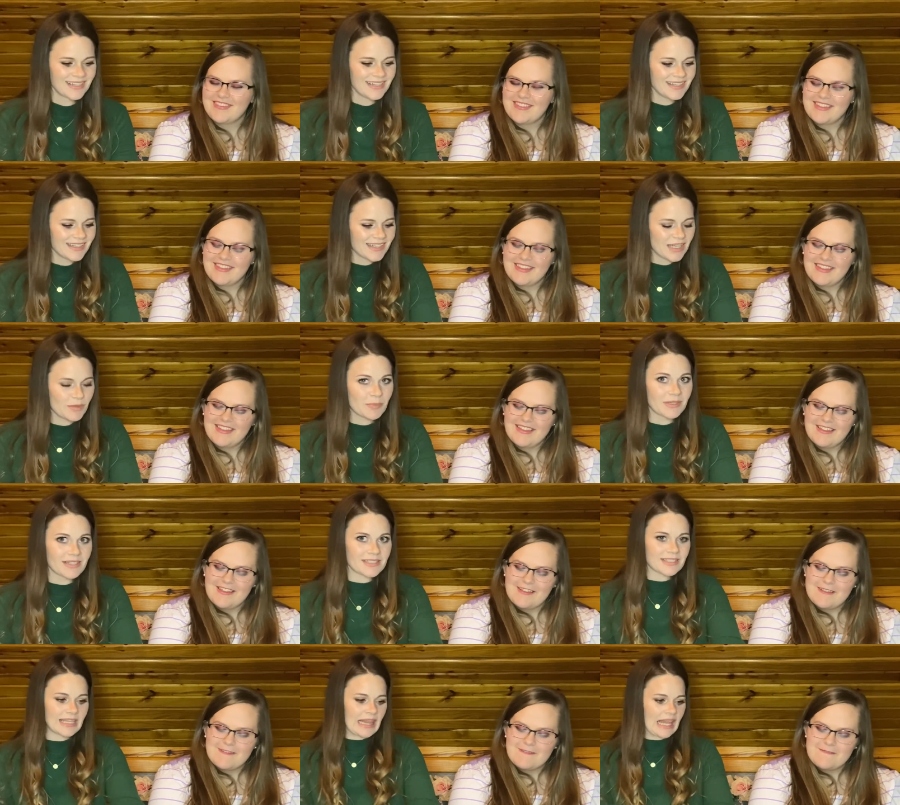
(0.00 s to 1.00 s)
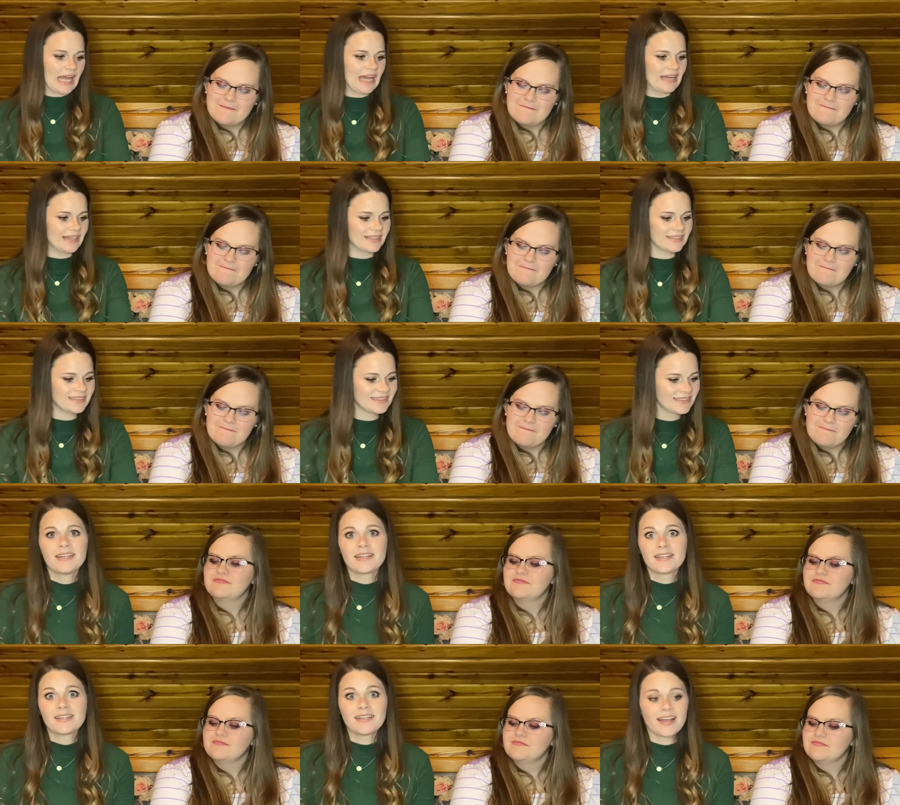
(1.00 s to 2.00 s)
Speaker 1: Keeping us in line.
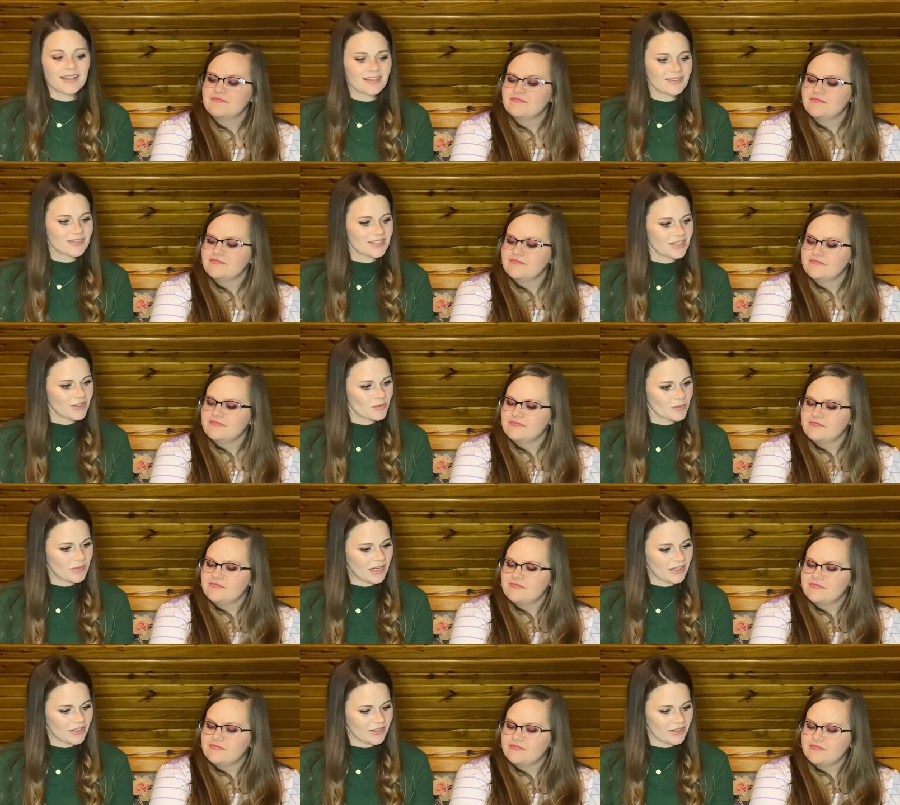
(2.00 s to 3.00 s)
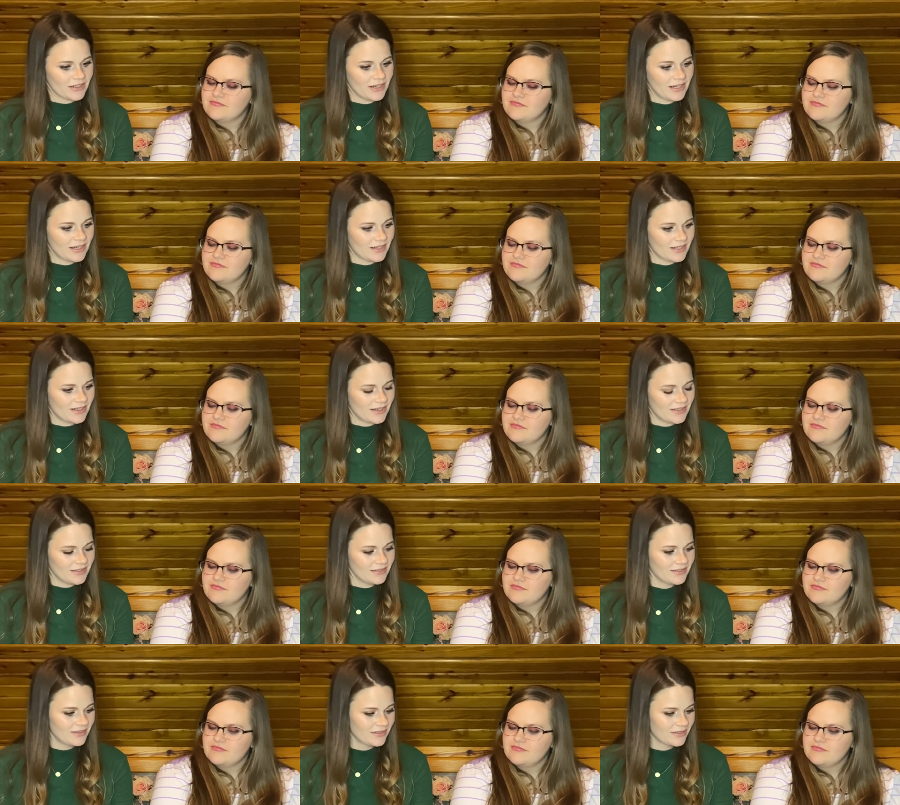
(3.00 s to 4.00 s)
Yeah, that was a good reminder, and I
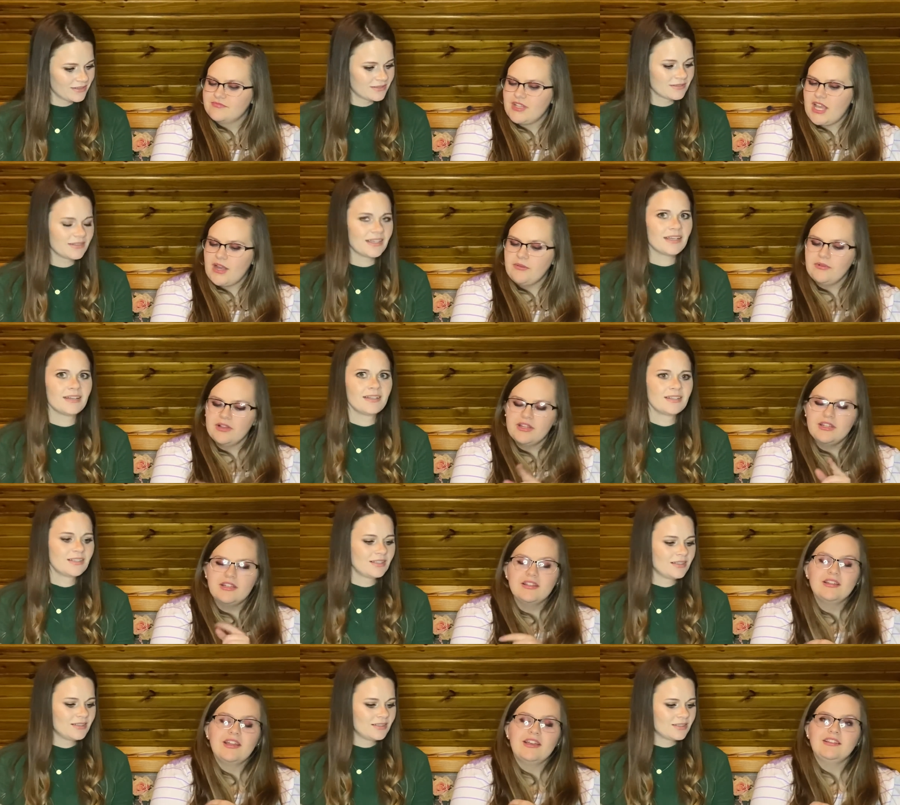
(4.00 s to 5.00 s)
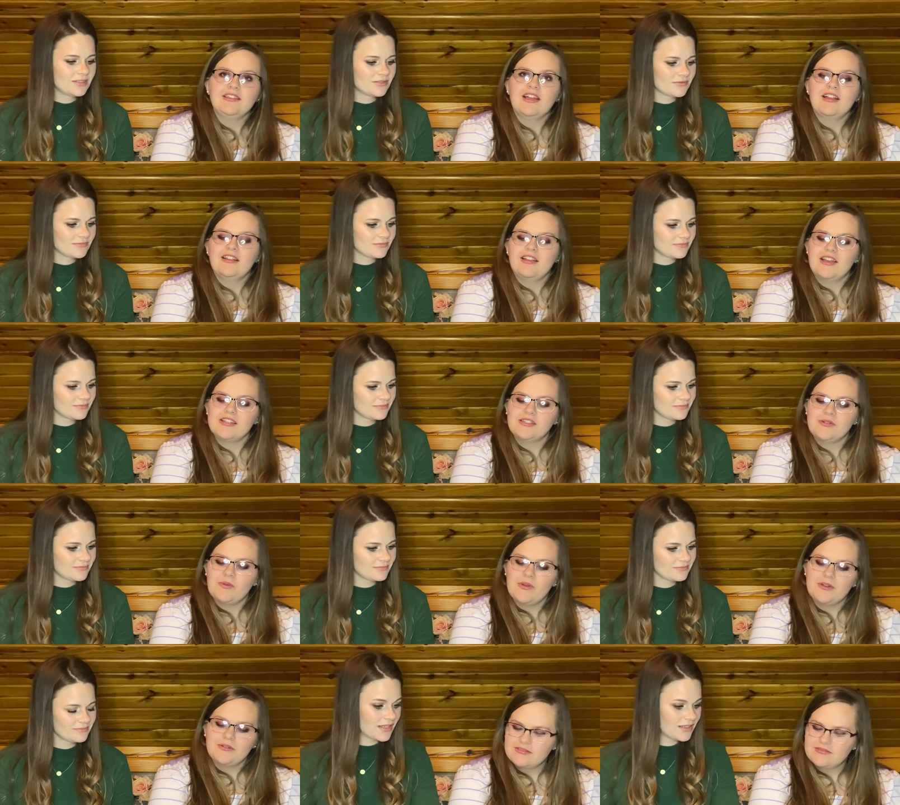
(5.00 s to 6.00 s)
Speaker 2: really did like that last
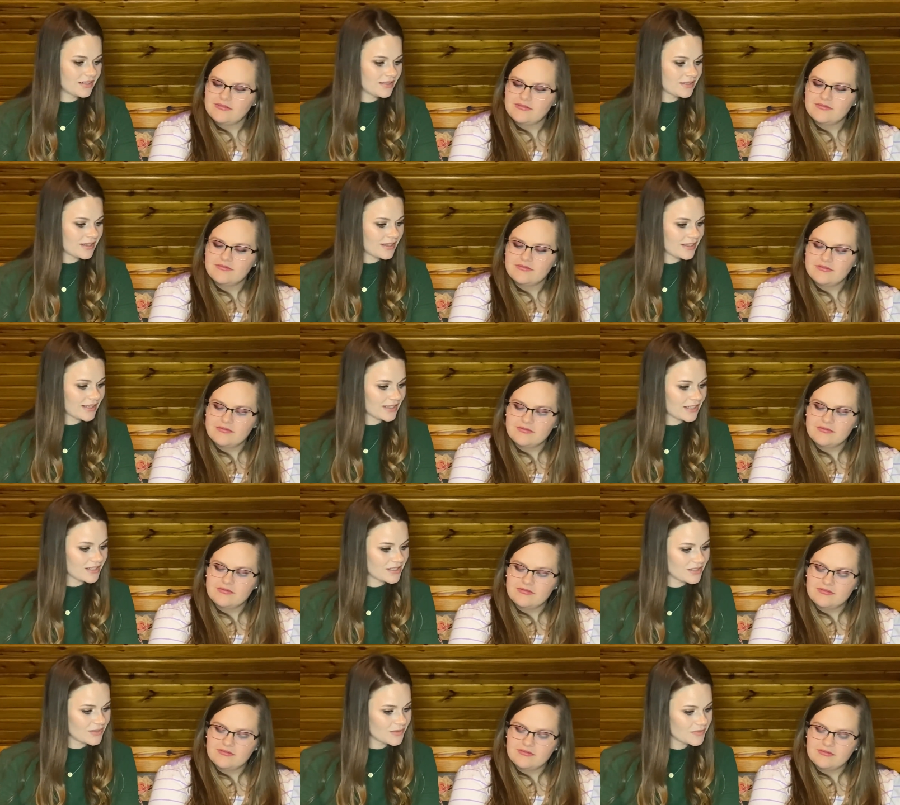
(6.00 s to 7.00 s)
quote. I like that too.